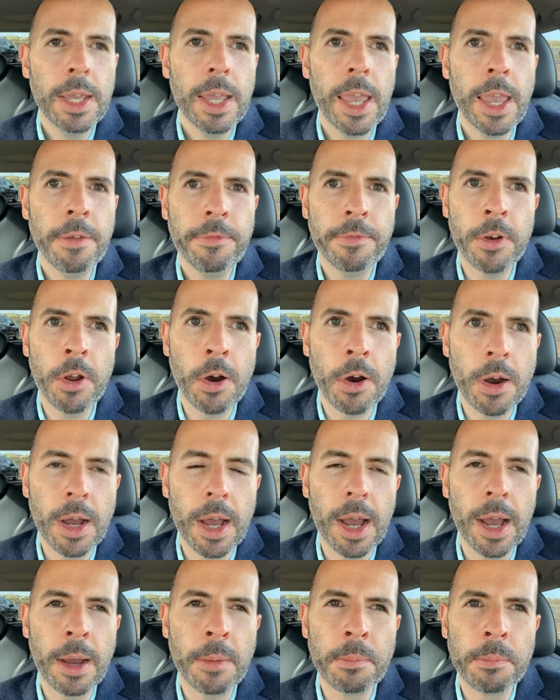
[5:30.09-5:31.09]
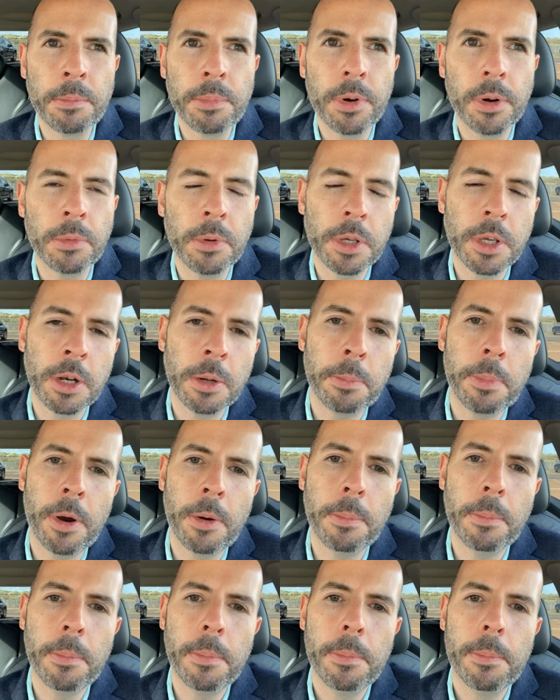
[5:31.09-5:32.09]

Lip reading: If not, I'm probably going to pop